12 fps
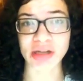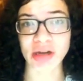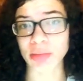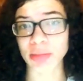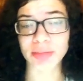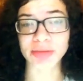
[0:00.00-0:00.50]
and
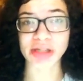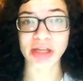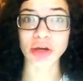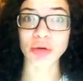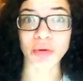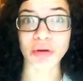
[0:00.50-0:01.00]
other people say
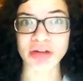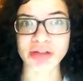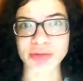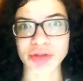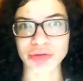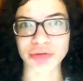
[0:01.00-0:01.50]
you're one race
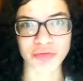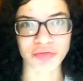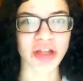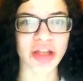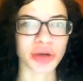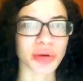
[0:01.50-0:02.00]
but you
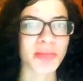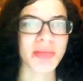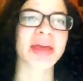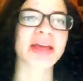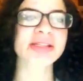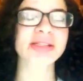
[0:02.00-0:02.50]
feel like you're
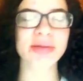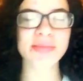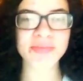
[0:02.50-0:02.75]
mixed,